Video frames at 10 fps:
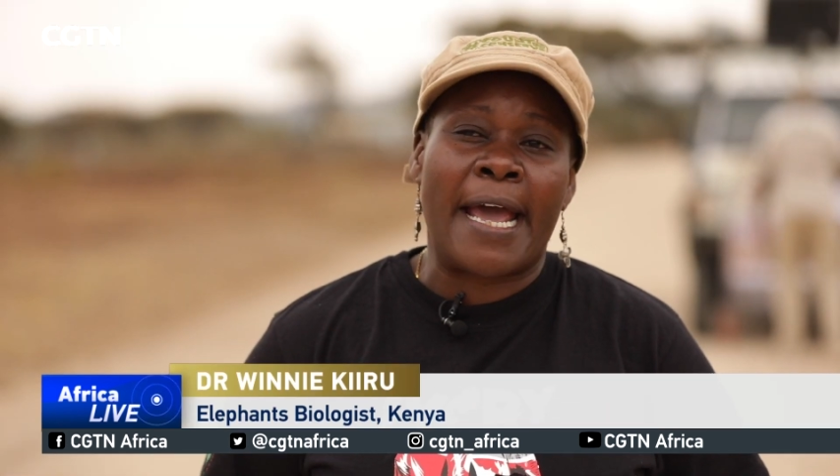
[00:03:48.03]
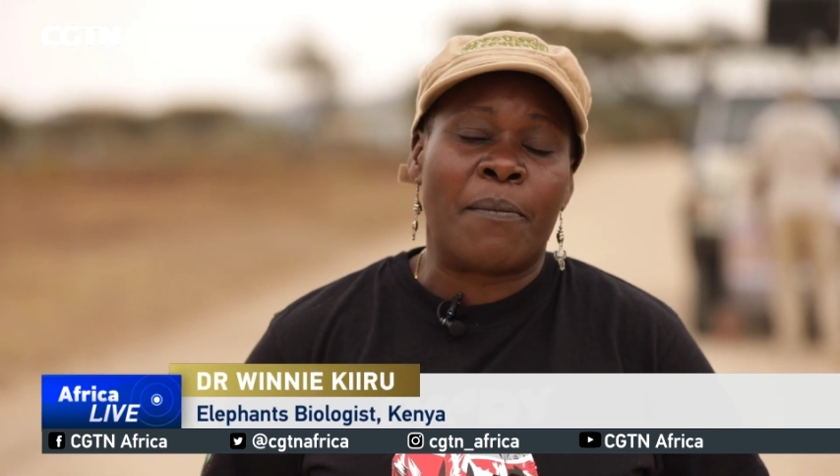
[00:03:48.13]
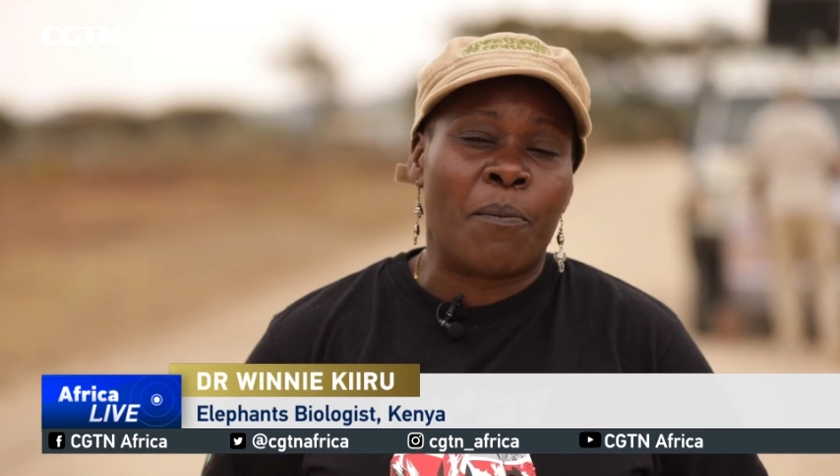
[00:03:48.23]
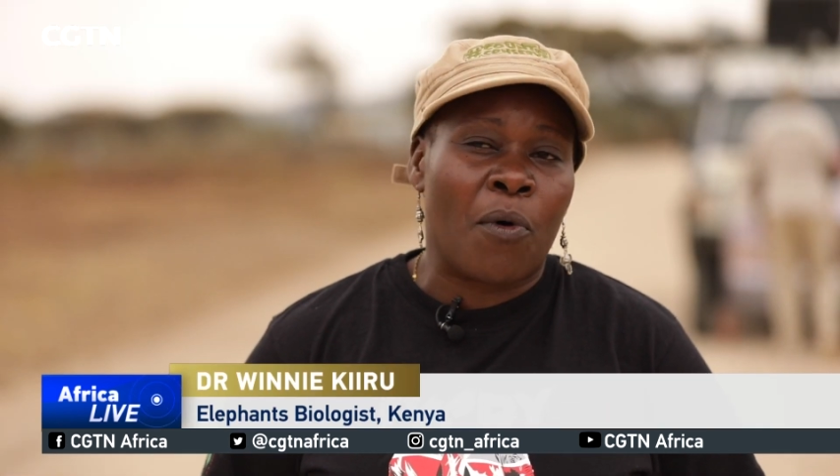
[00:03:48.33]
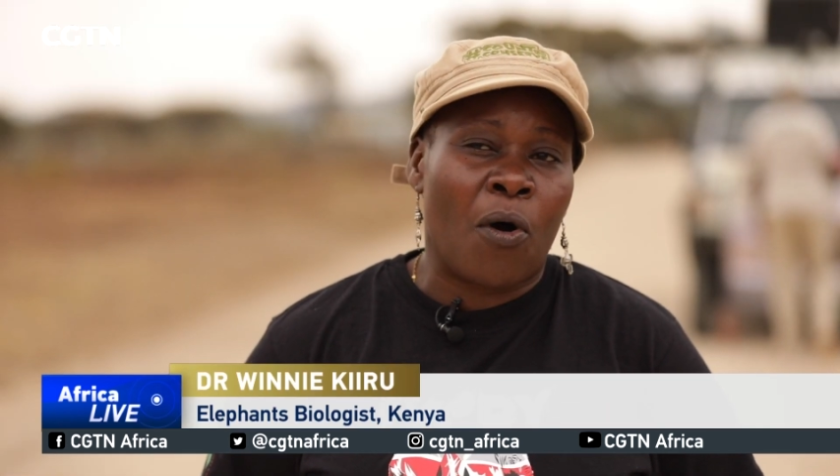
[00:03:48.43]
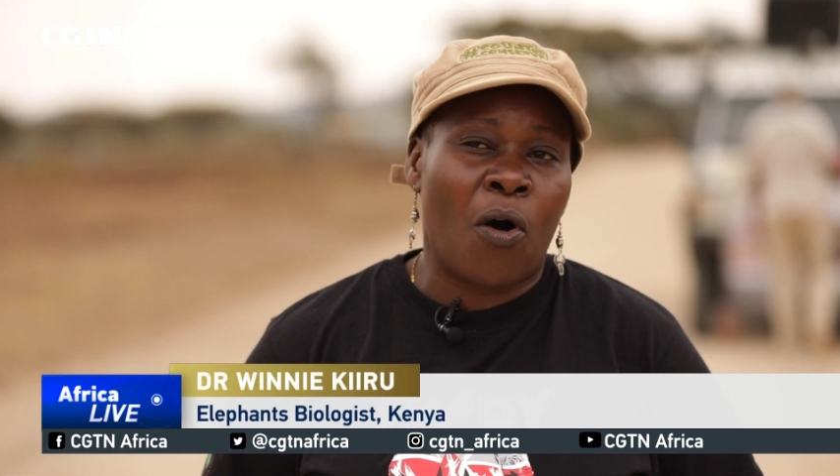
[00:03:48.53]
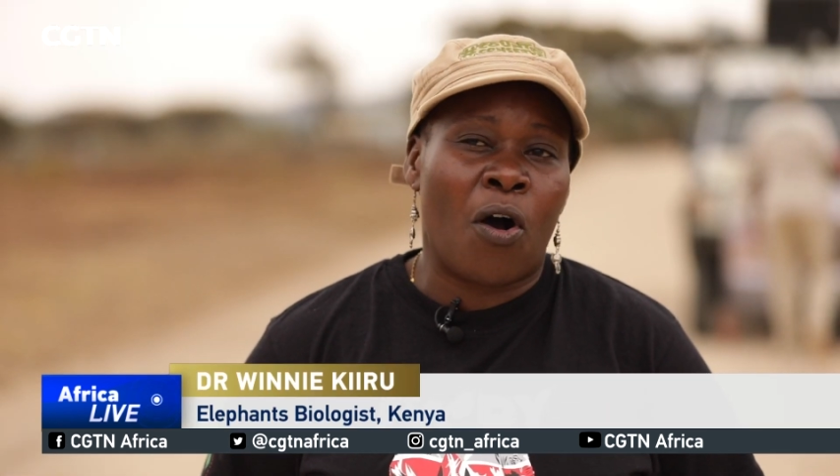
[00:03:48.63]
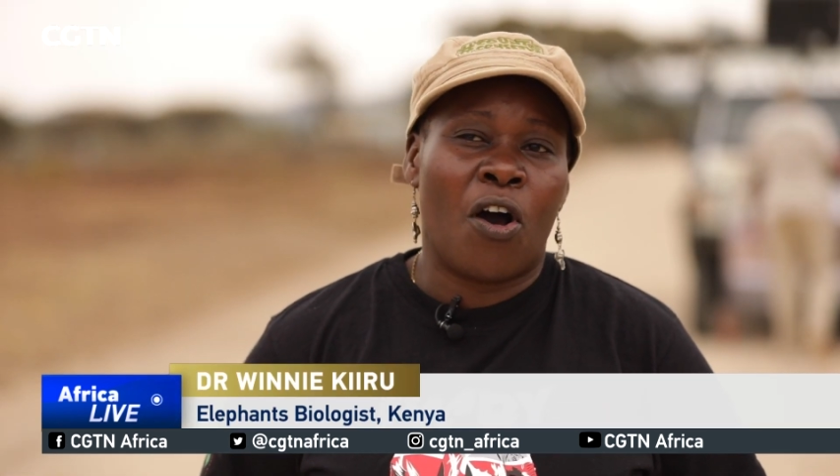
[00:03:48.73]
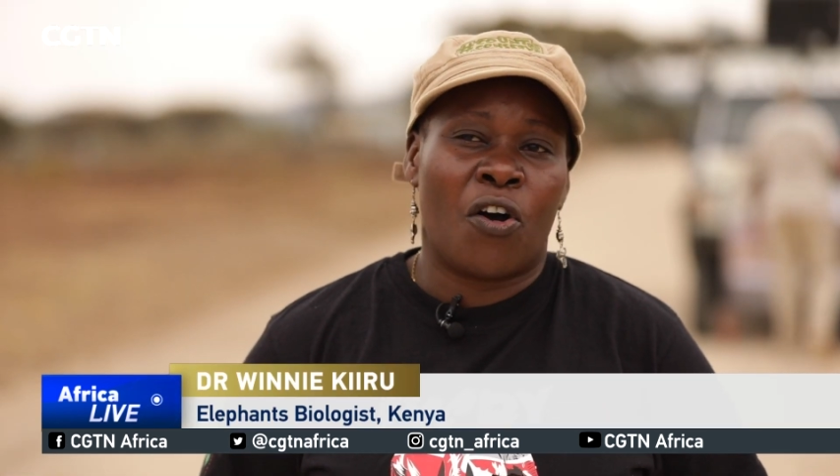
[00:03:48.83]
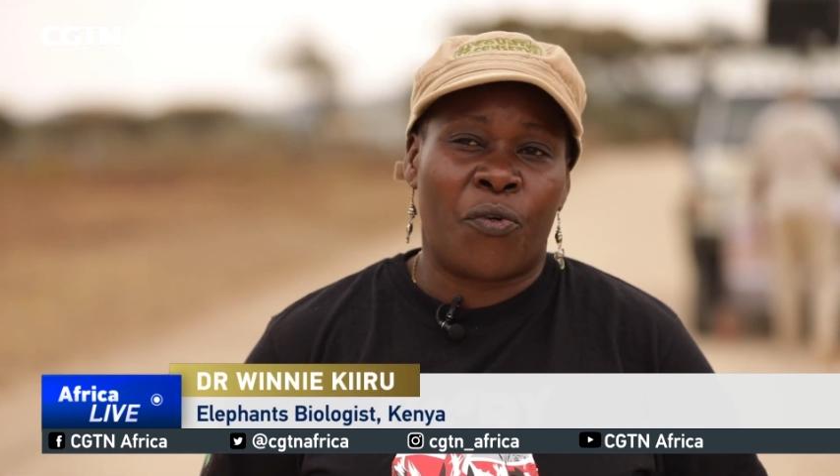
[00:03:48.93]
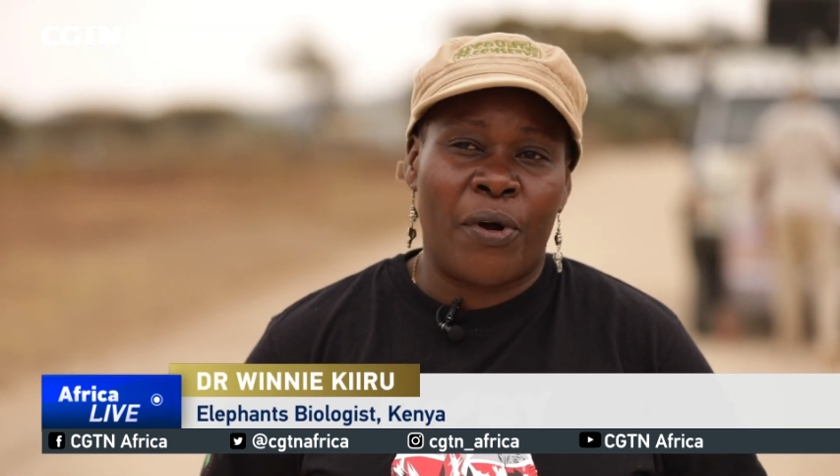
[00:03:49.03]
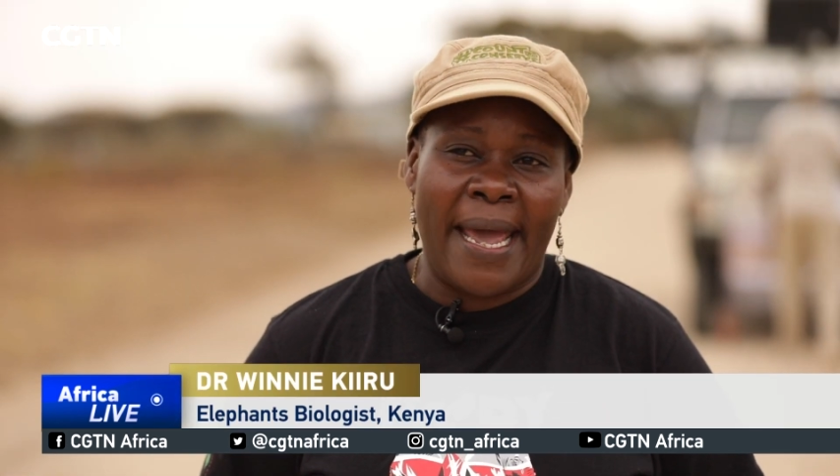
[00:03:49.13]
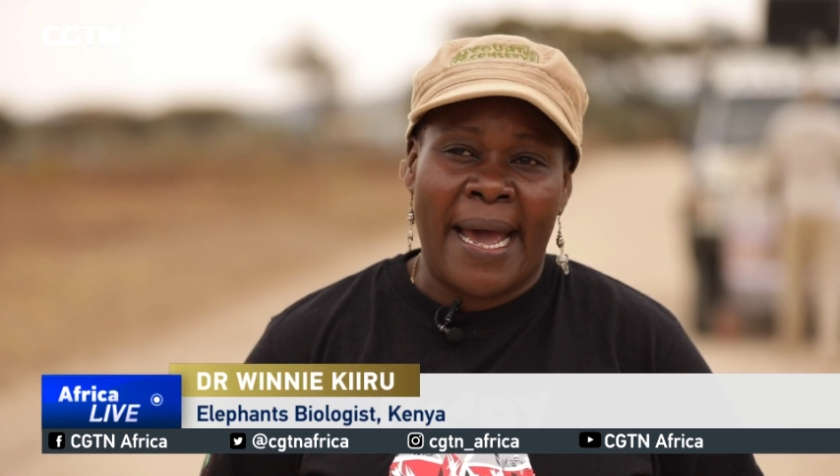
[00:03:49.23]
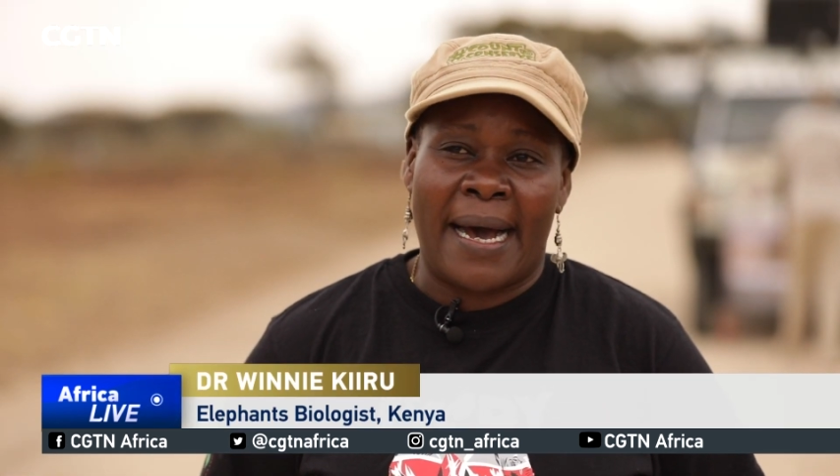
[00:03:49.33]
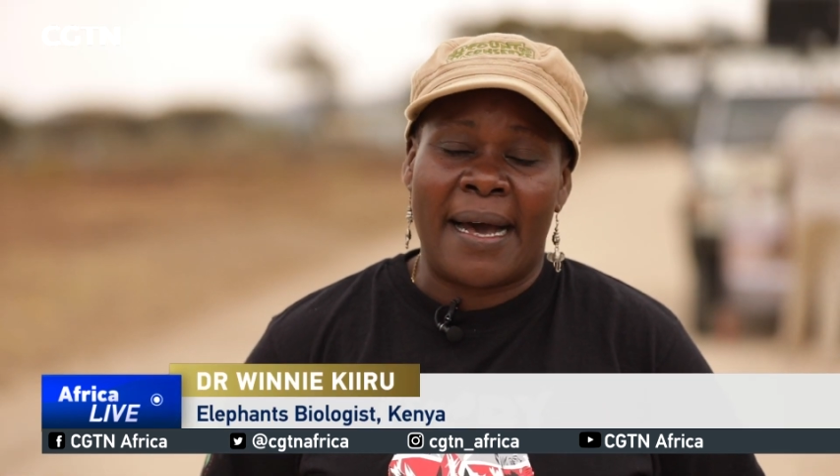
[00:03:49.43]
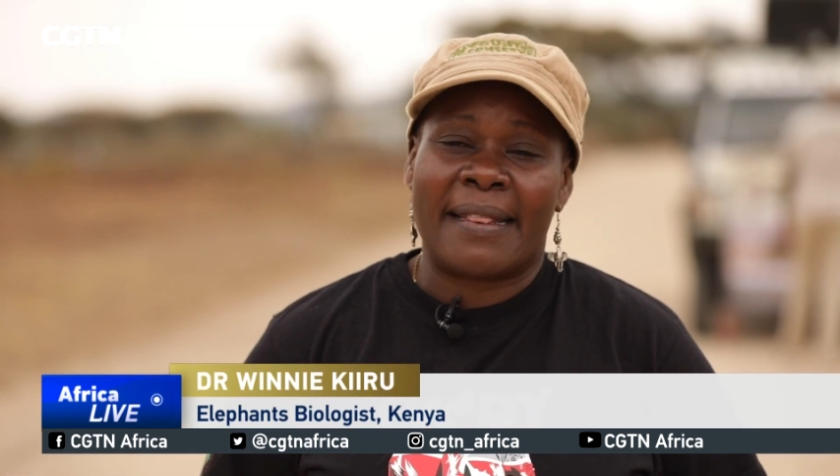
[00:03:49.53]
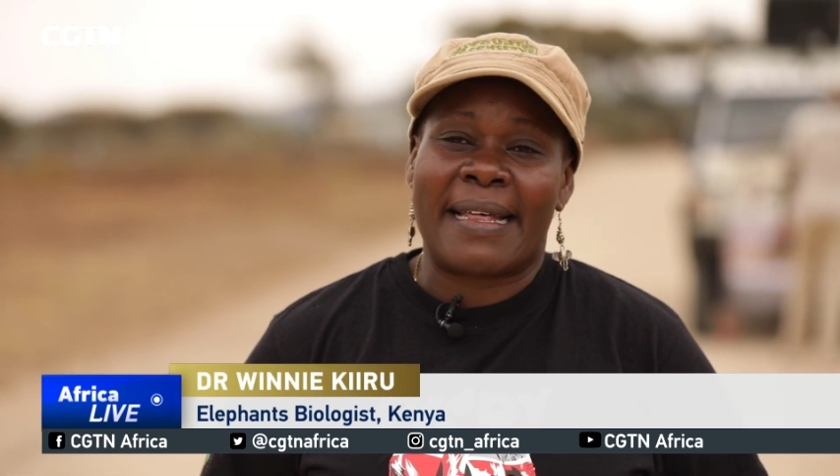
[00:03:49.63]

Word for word: and more rare,